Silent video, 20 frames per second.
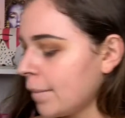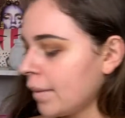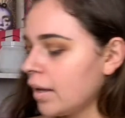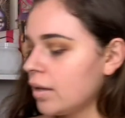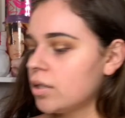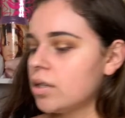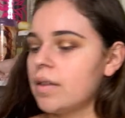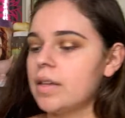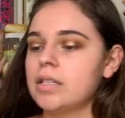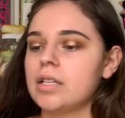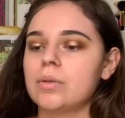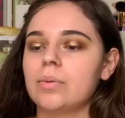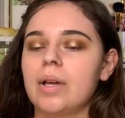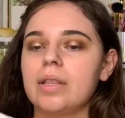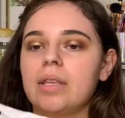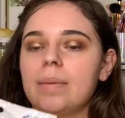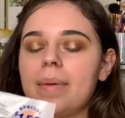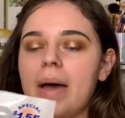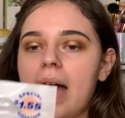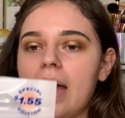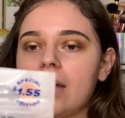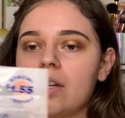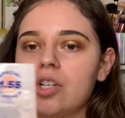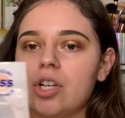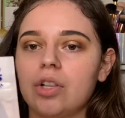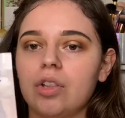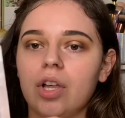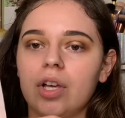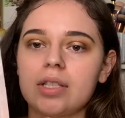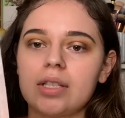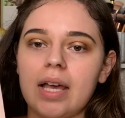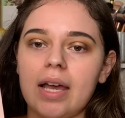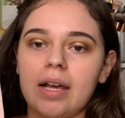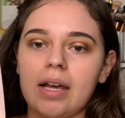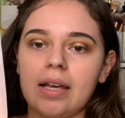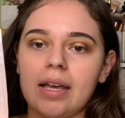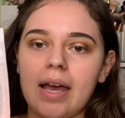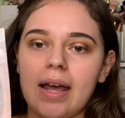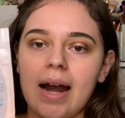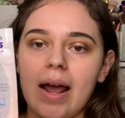So this is what the packaging looks like.
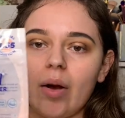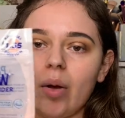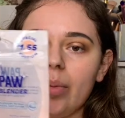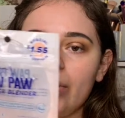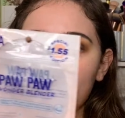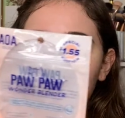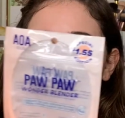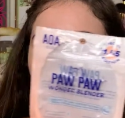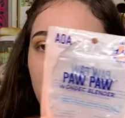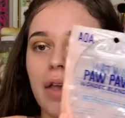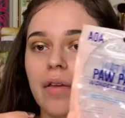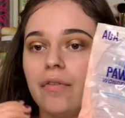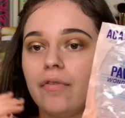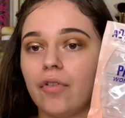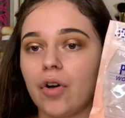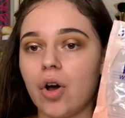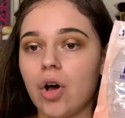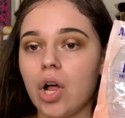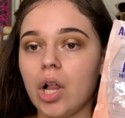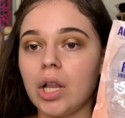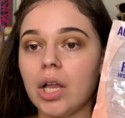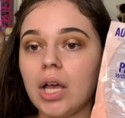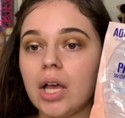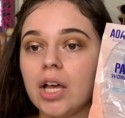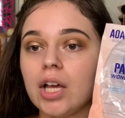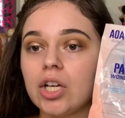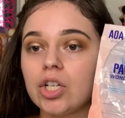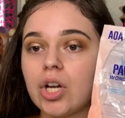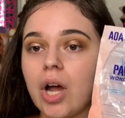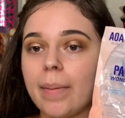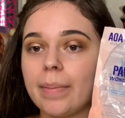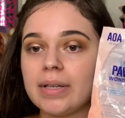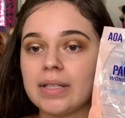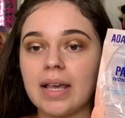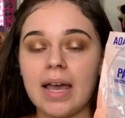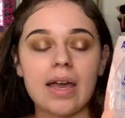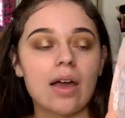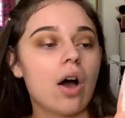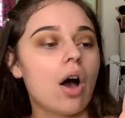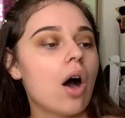Again, I will be doing a full Shop Miss
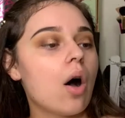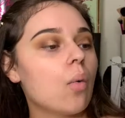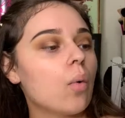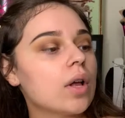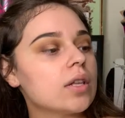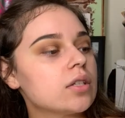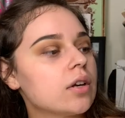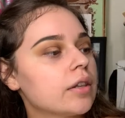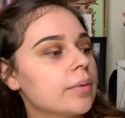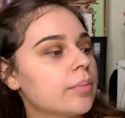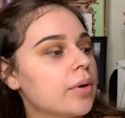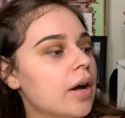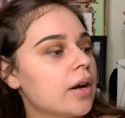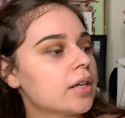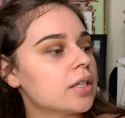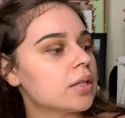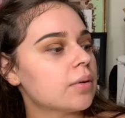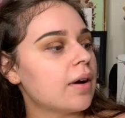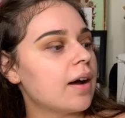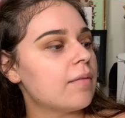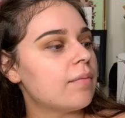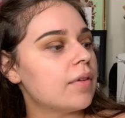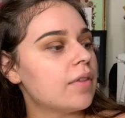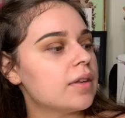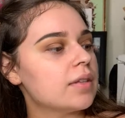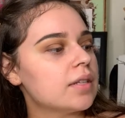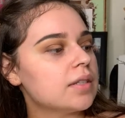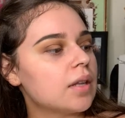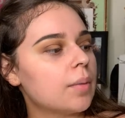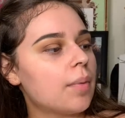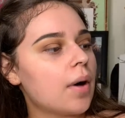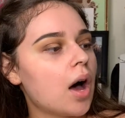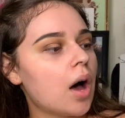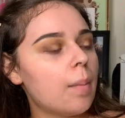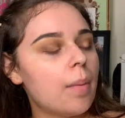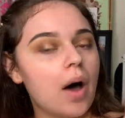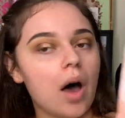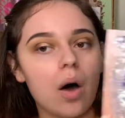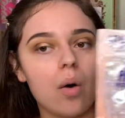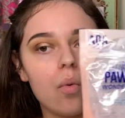A haul once all the products arrive, but this is the Paw
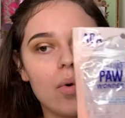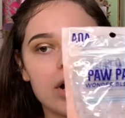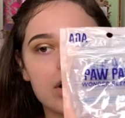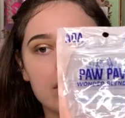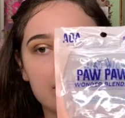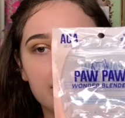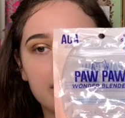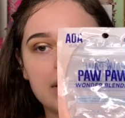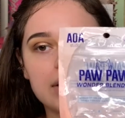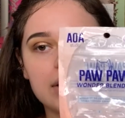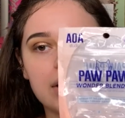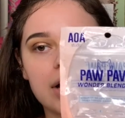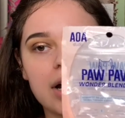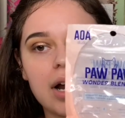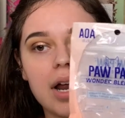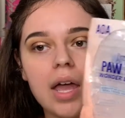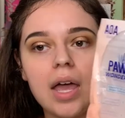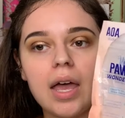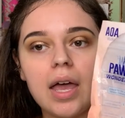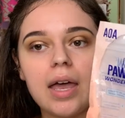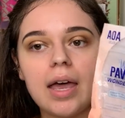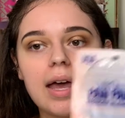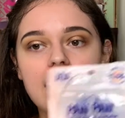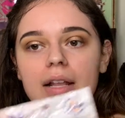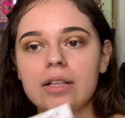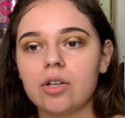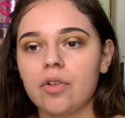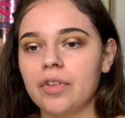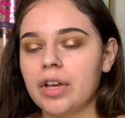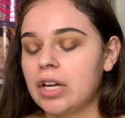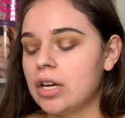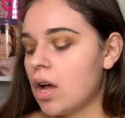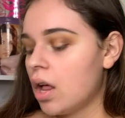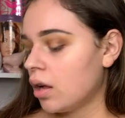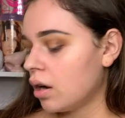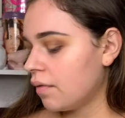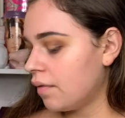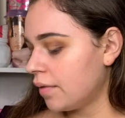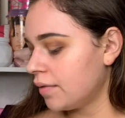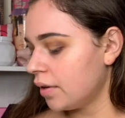Paw Wonder Blender, and it's only
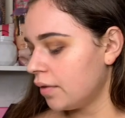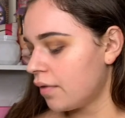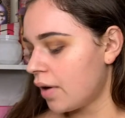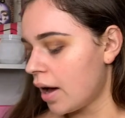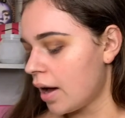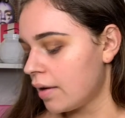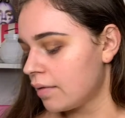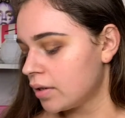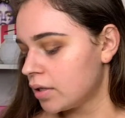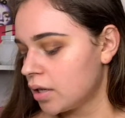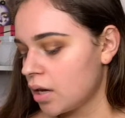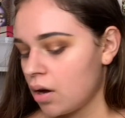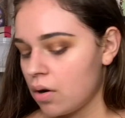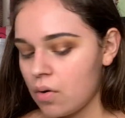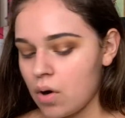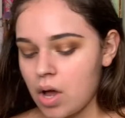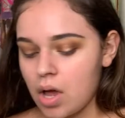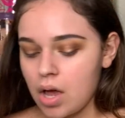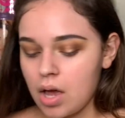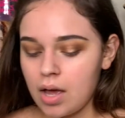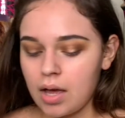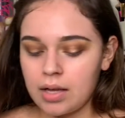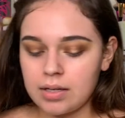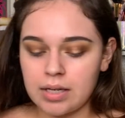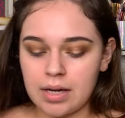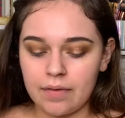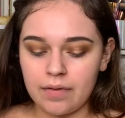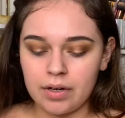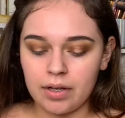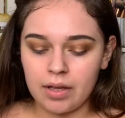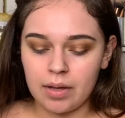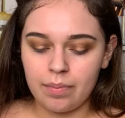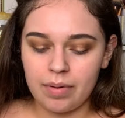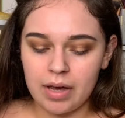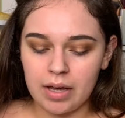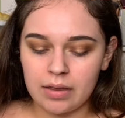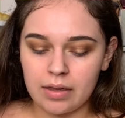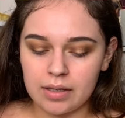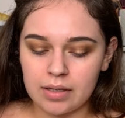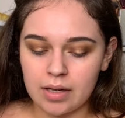$1.55. So definitely
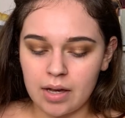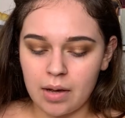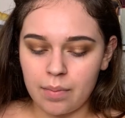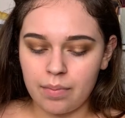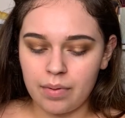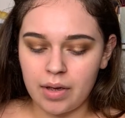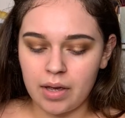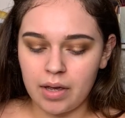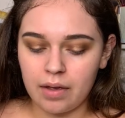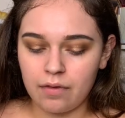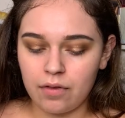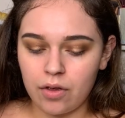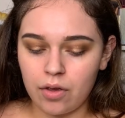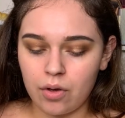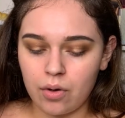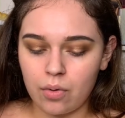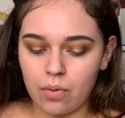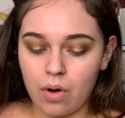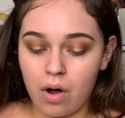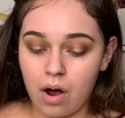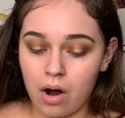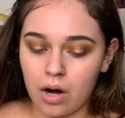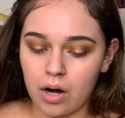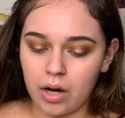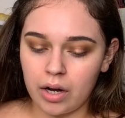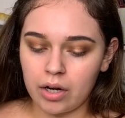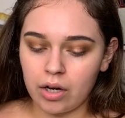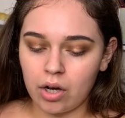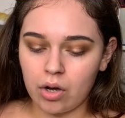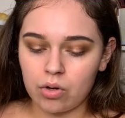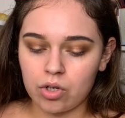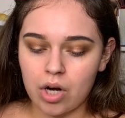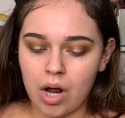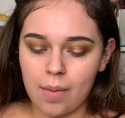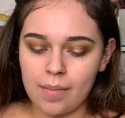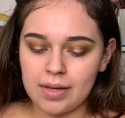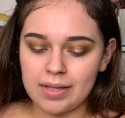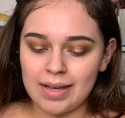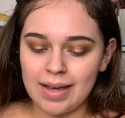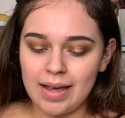pick this up if you are going to go Shop
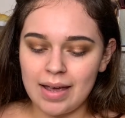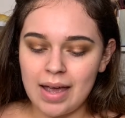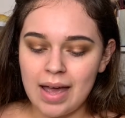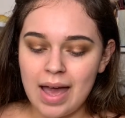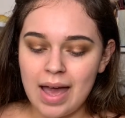Miss A,